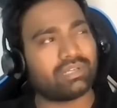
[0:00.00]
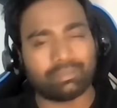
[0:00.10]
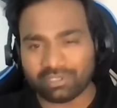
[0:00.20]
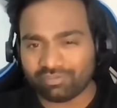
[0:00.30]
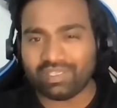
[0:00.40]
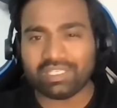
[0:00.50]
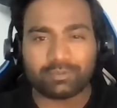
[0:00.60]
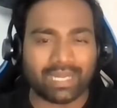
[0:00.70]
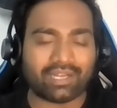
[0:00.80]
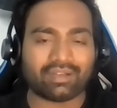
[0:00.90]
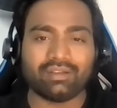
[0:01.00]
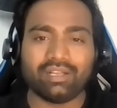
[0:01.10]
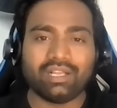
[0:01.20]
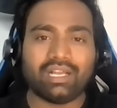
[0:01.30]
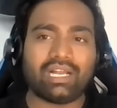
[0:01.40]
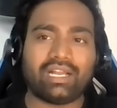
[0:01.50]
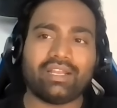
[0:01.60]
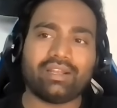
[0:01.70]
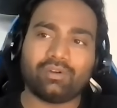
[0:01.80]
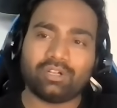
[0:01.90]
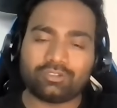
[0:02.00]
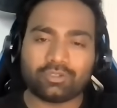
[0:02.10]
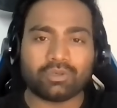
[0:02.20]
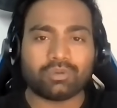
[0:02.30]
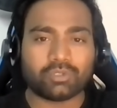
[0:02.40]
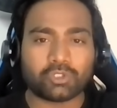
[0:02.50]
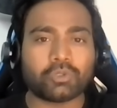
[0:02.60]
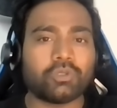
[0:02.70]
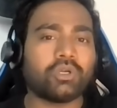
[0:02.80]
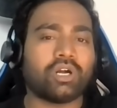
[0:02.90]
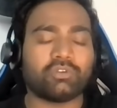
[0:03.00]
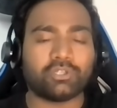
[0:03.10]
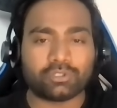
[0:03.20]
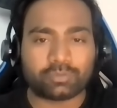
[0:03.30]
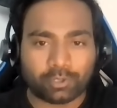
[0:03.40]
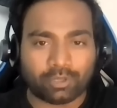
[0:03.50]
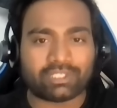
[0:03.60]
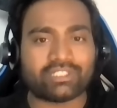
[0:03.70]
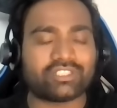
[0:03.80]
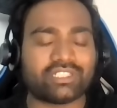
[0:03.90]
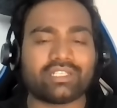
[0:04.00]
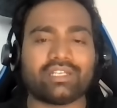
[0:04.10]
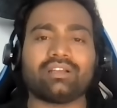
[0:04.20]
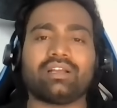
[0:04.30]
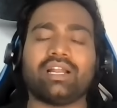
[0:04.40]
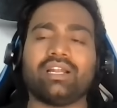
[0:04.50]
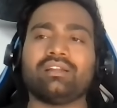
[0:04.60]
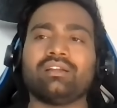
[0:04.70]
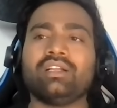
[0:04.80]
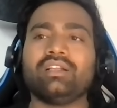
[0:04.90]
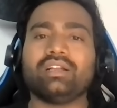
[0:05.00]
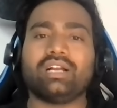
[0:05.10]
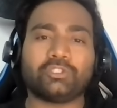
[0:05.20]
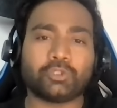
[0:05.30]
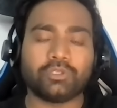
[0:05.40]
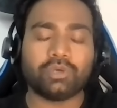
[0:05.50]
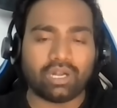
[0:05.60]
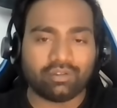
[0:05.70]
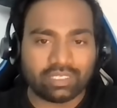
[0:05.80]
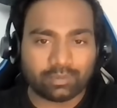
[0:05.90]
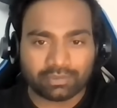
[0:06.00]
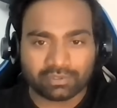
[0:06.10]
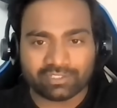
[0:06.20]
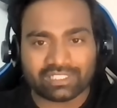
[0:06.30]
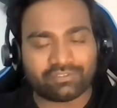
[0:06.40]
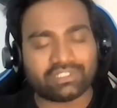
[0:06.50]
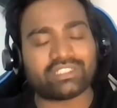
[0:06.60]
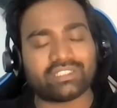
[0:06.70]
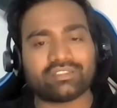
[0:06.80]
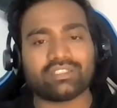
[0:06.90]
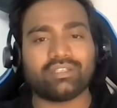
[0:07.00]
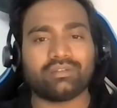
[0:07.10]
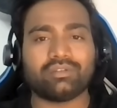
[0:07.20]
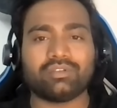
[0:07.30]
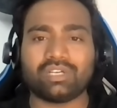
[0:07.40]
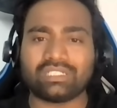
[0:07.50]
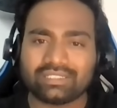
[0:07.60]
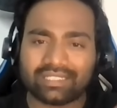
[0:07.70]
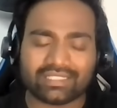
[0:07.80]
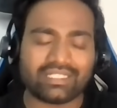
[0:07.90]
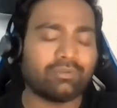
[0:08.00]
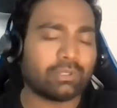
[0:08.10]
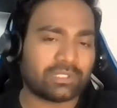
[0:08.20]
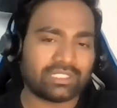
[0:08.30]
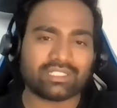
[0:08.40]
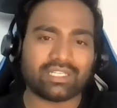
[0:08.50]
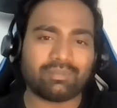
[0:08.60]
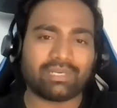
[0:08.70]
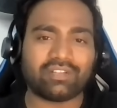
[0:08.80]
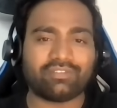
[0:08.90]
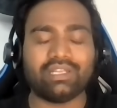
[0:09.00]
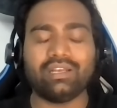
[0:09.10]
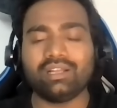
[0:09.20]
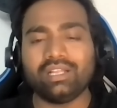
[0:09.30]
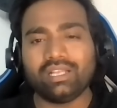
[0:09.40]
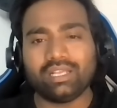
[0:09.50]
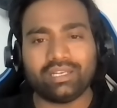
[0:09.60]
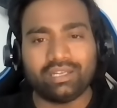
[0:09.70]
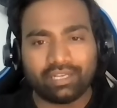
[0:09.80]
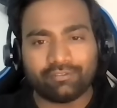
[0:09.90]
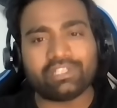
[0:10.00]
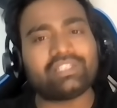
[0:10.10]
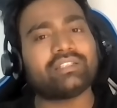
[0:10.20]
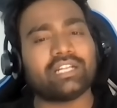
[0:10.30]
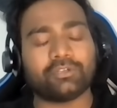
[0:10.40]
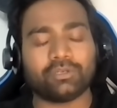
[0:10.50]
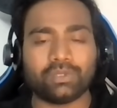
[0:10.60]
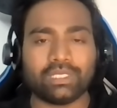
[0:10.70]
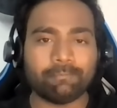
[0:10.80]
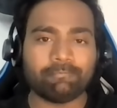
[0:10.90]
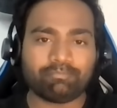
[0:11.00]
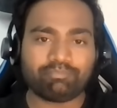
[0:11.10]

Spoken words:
couple of weeks back. I also showed you how to use prompt engineering, and I showed you how it improves the efficiency, not just as a DevOps engineer, but I feel in everything that you're doing.